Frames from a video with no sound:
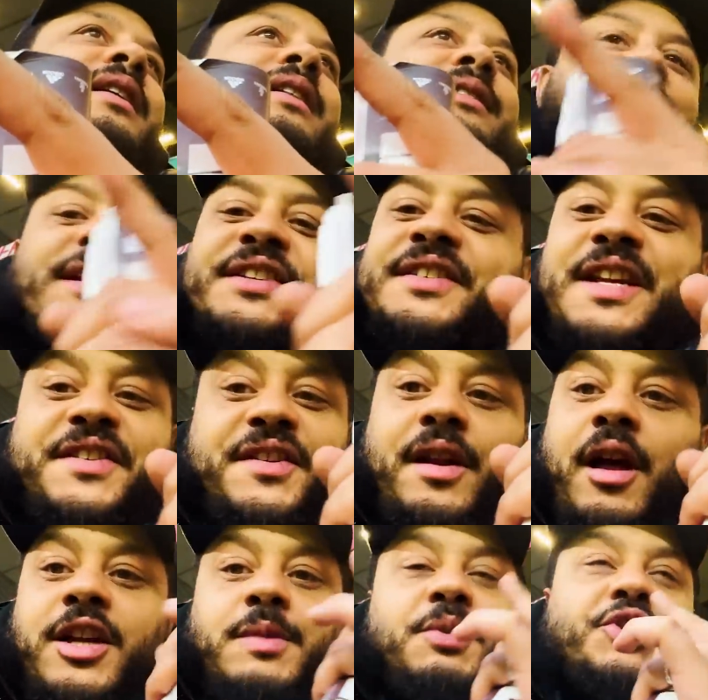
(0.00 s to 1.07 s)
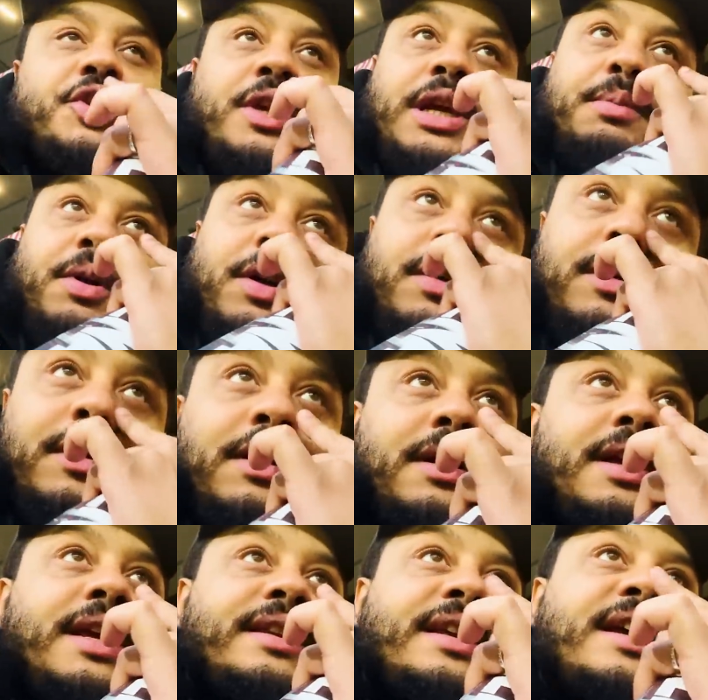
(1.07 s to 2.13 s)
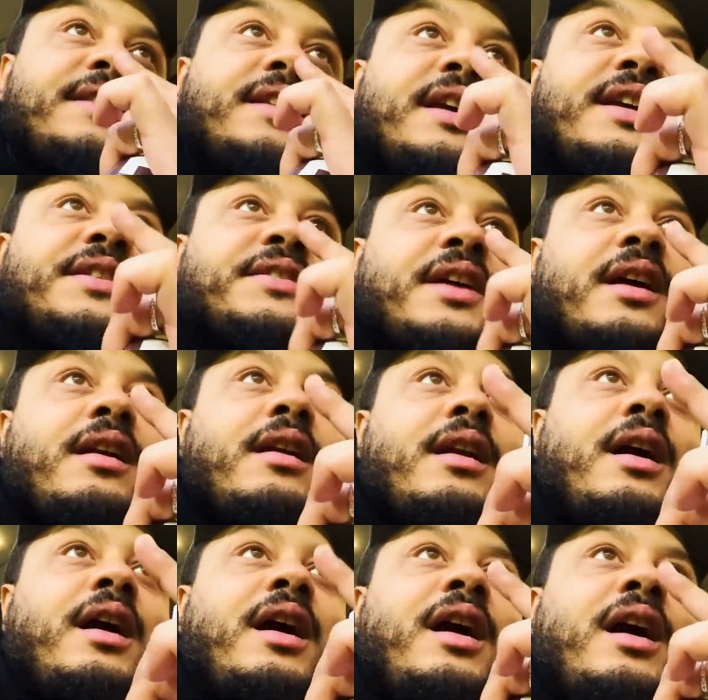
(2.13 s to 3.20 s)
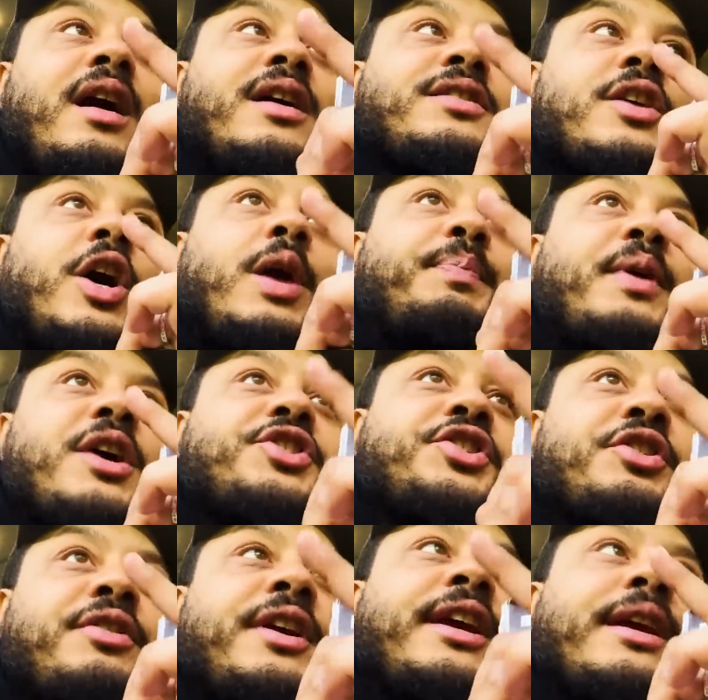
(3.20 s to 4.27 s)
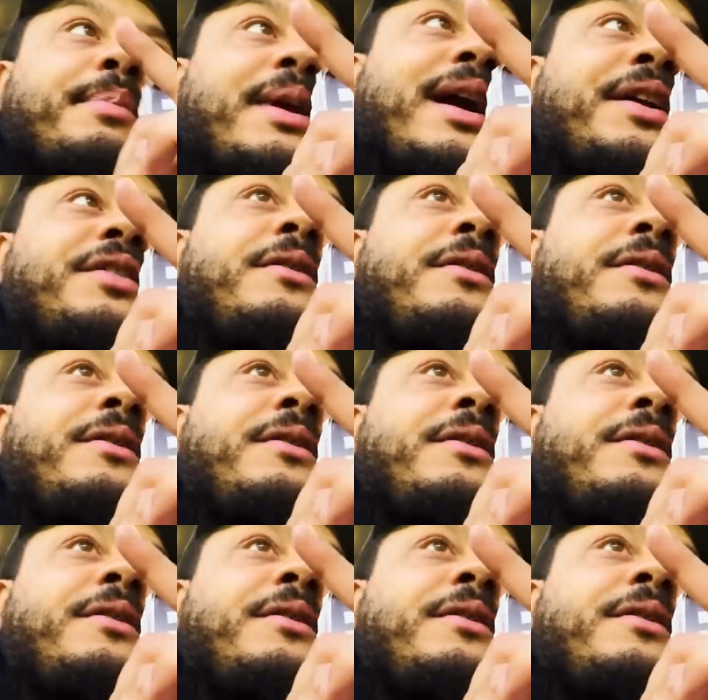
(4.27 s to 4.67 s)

This is the last opportunity, bro. This is the last opportunity, blood.